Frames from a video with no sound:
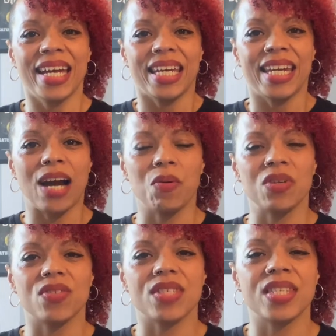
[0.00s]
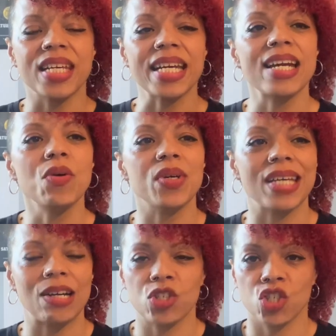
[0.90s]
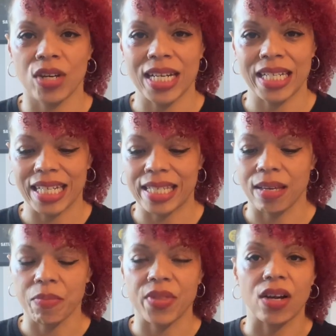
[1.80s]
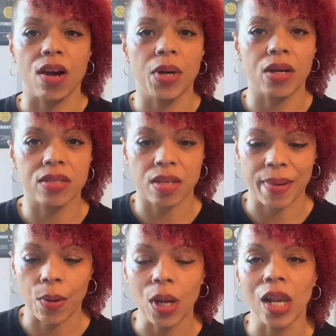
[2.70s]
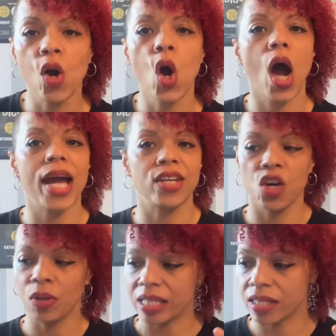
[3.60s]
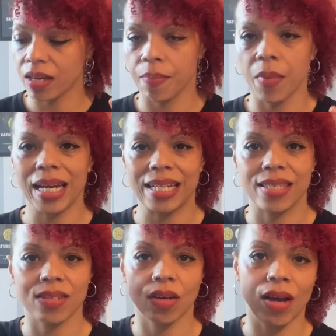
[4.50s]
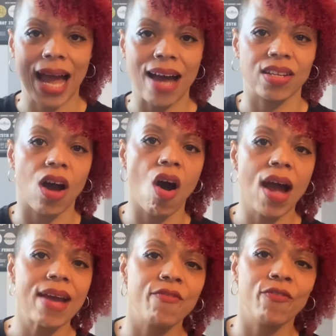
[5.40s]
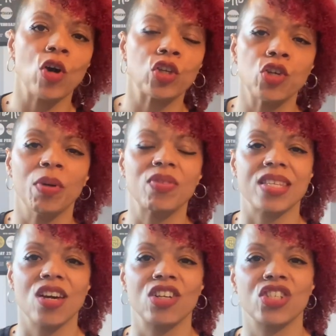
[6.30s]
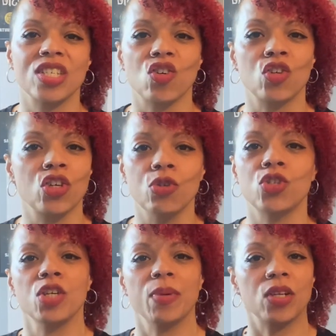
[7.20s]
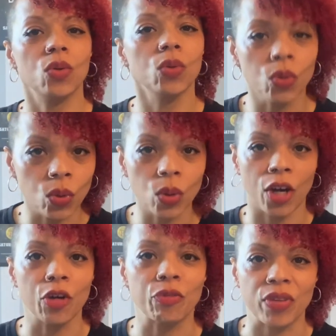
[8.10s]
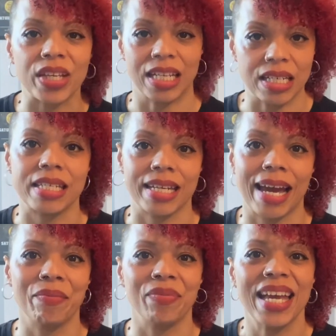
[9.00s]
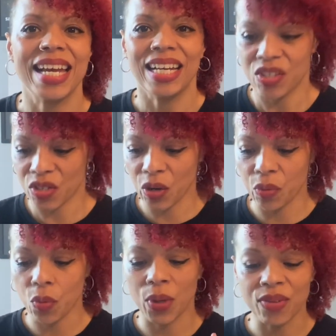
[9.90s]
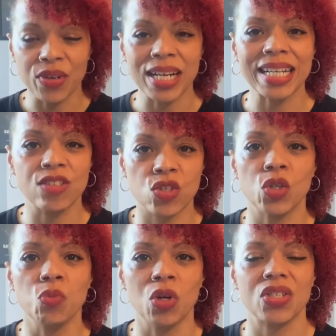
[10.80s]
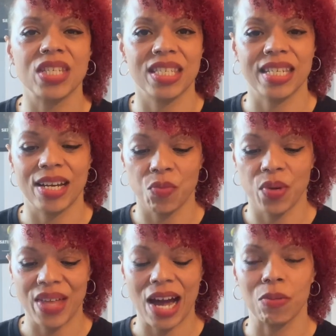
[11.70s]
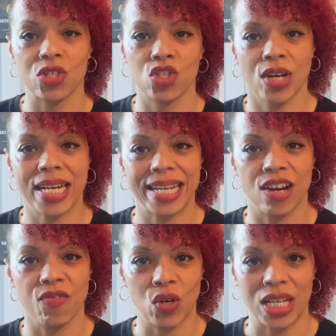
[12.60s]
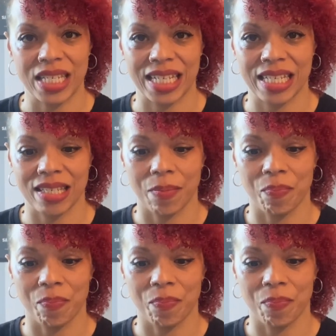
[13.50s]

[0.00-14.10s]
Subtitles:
Now, singing without straining is something I'm asked about a lot. I know it's had a high volume of searches on YouTube and all over the internet. So we really do want to sing without straining our voices.